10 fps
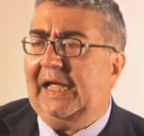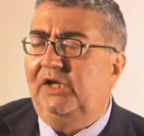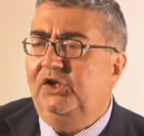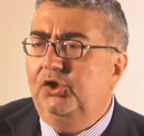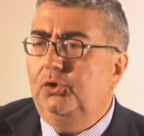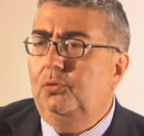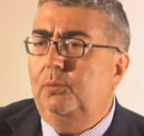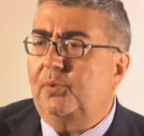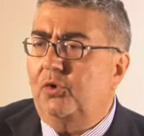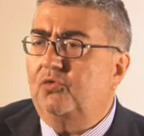new
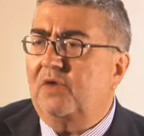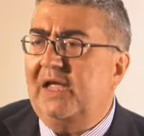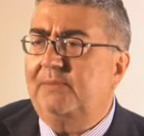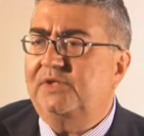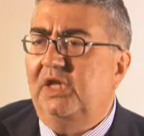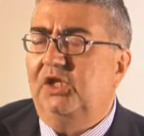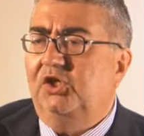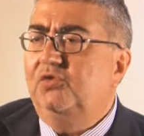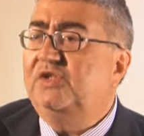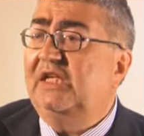programs
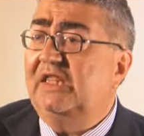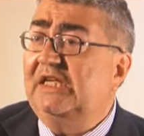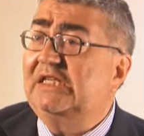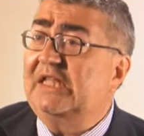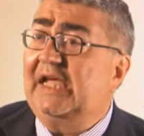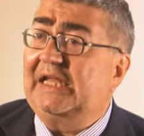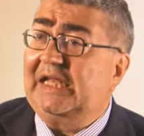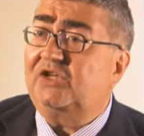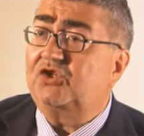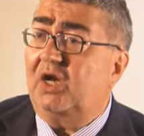using things like
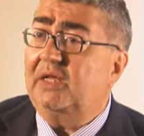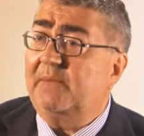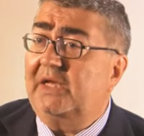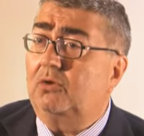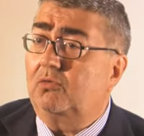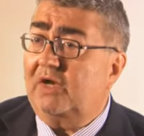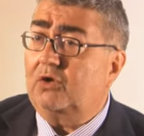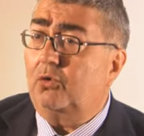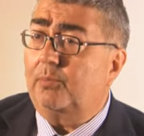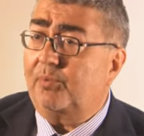electronic medical
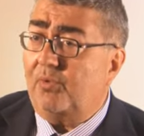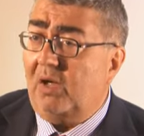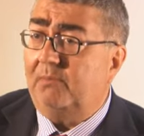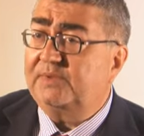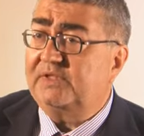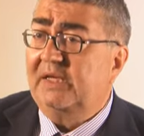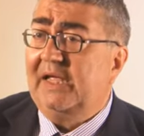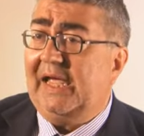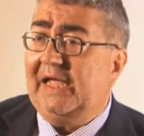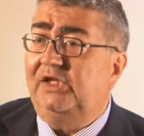record prompts
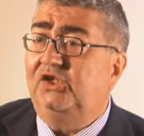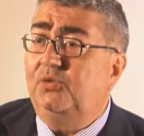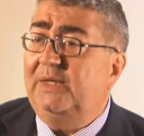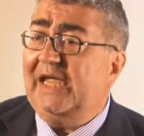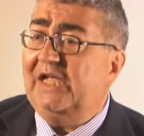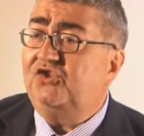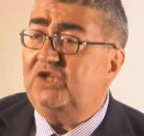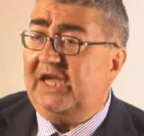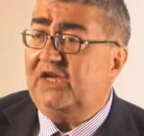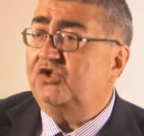and doing
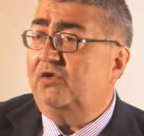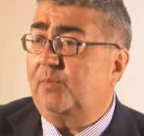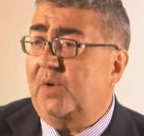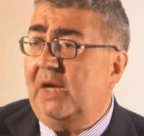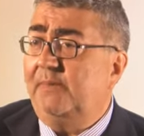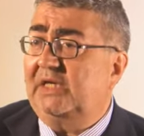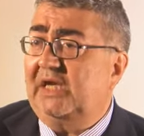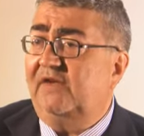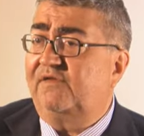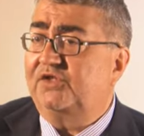education of primary
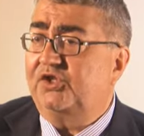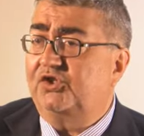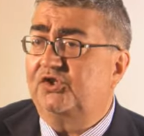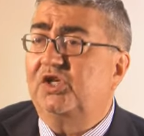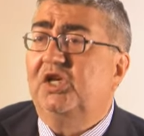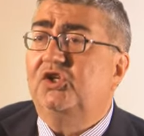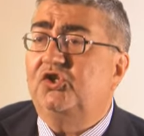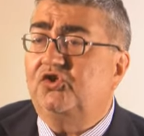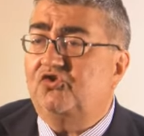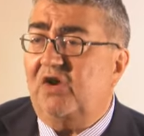care physicians
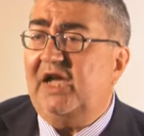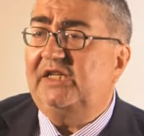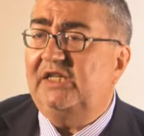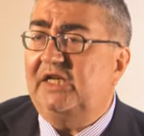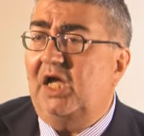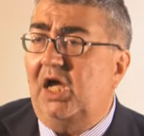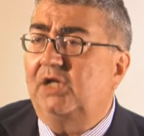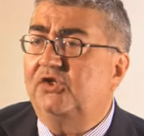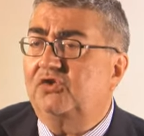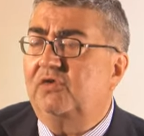to try to
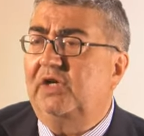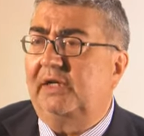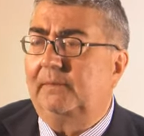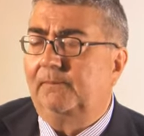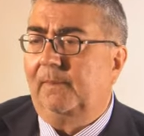enhance screening.